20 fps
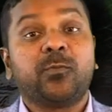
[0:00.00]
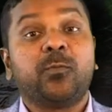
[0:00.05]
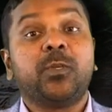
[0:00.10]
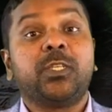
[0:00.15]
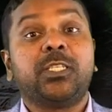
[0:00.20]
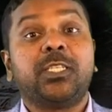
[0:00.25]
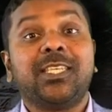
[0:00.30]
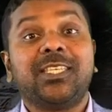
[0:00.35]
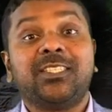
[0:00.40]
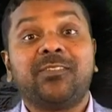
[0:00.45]

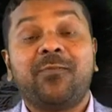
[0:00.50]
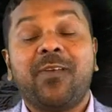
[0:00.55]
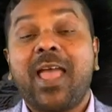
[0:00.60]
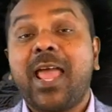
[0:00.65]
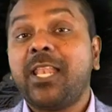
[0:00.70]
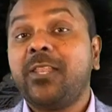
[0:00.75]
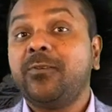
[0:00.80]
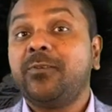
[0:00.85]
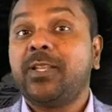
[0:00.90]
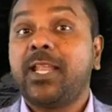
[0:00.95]
which is
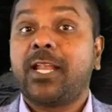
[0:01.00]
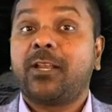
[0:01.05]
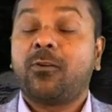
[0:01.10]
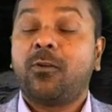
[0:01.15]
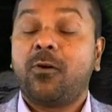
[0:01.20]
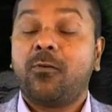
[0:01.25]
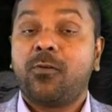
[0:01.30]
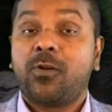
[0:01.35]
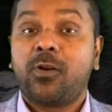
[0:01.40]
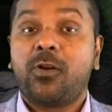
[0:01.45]
valued at
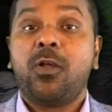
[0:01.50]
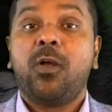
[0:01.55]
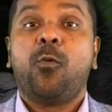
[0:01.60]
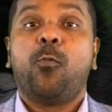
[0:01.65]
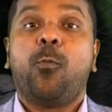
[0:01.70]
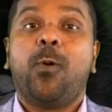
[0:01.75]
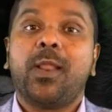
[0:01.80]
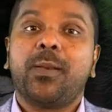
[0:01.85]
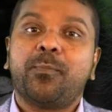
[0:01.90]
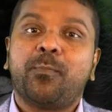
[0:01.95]
over
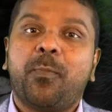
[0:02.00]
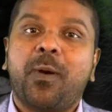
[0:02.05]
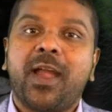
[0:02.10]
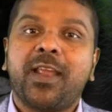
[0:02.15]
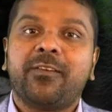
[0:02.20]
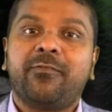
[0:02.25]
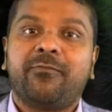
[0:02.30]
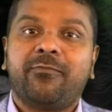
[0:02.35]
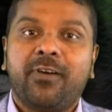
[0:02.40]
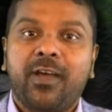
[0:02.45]

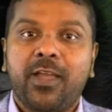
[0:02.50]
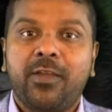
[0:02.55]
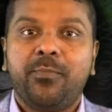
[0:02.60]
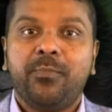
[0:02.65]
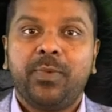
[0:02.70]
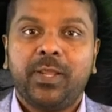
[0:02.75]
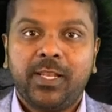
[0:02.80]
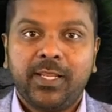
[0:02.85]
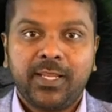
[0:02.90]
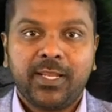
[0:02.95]
$1.5
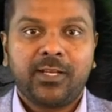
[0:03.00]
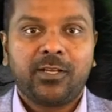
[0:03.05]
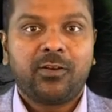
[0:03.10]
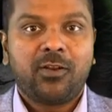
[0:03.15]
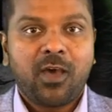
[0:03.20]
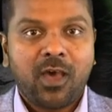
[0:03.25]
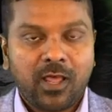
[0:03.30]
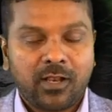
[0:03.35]
million.